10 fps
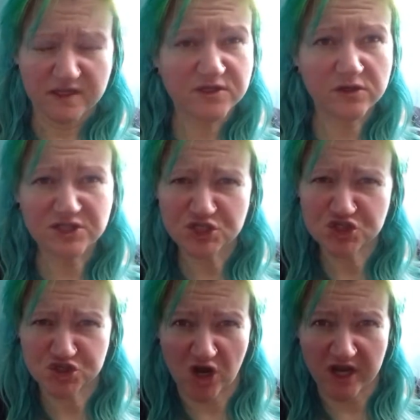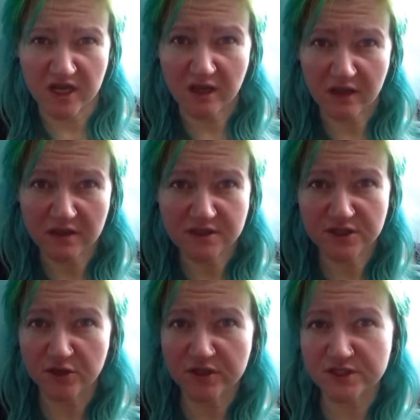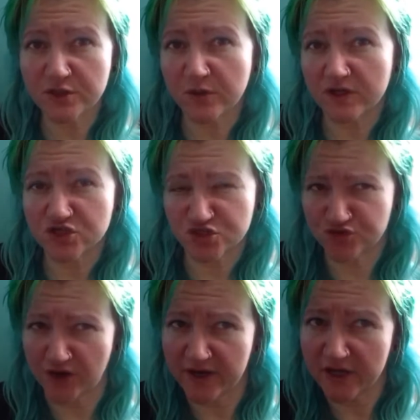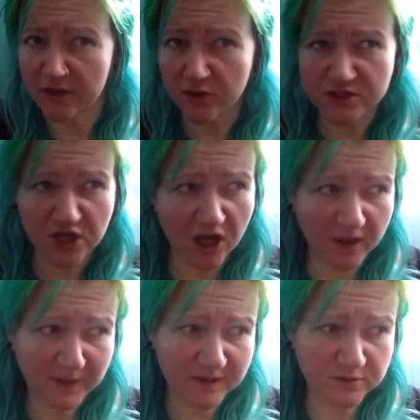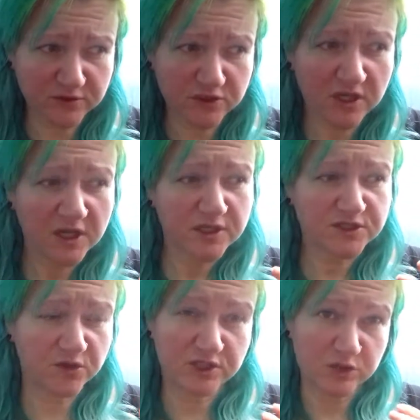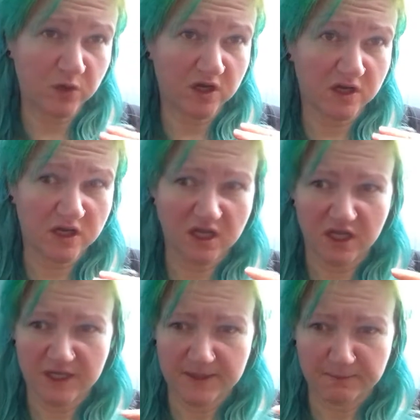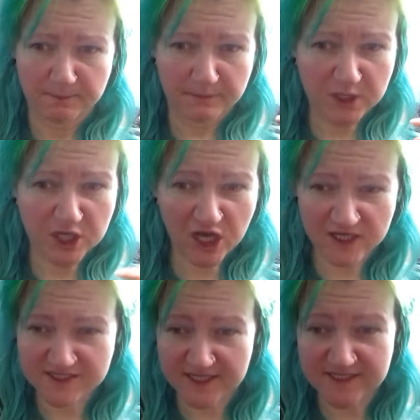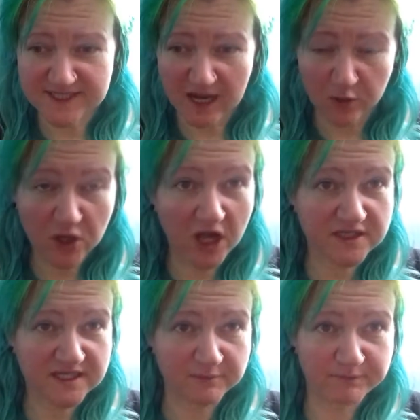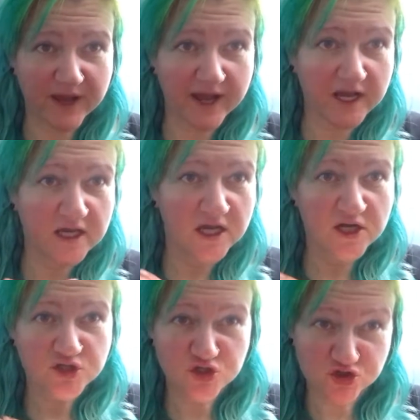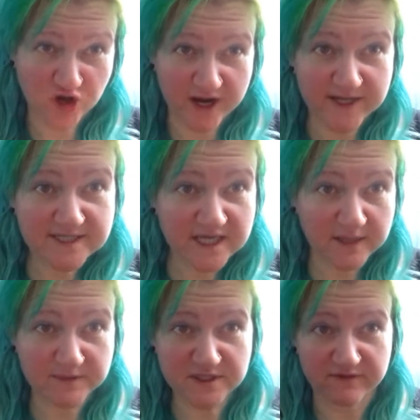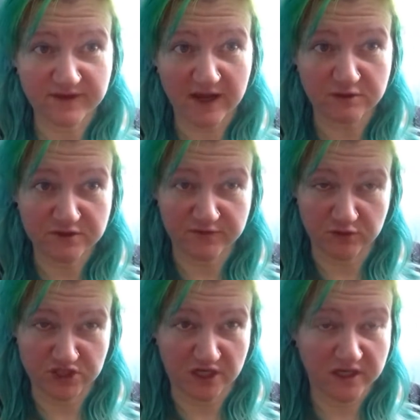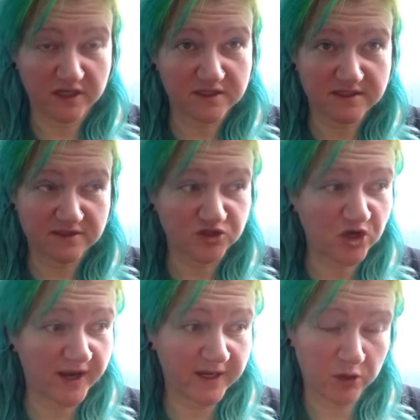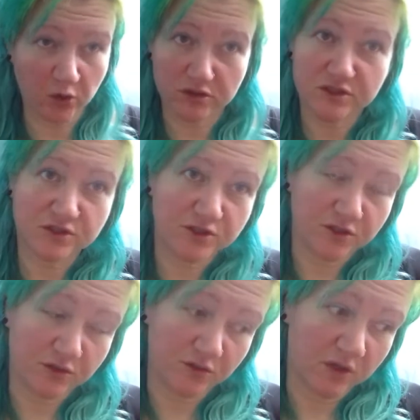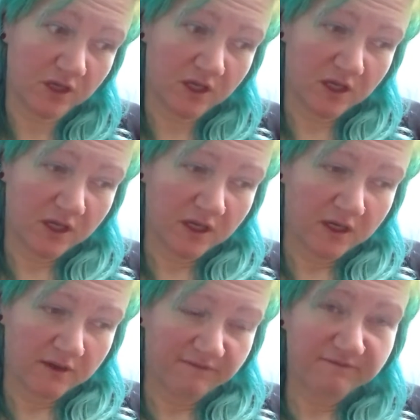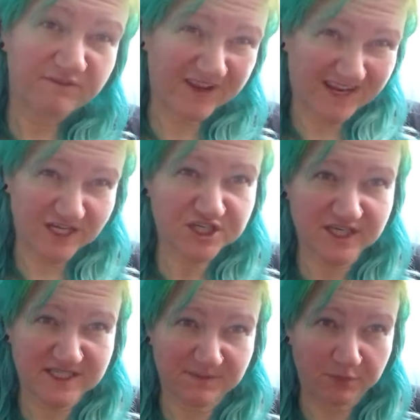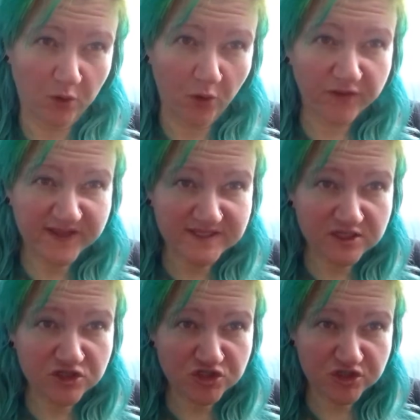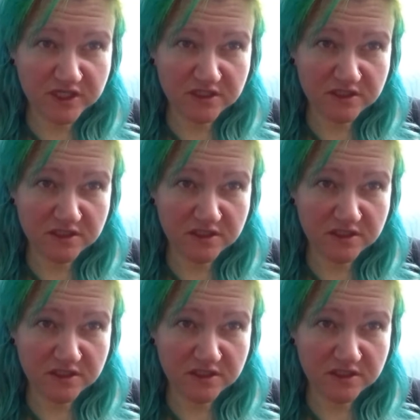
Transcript: So long as you're trying, so long as you are trying not to harm animals, so long as you are cutting down, cutting back, trying to keep stuff out of your diet, trying not to financially support these industries,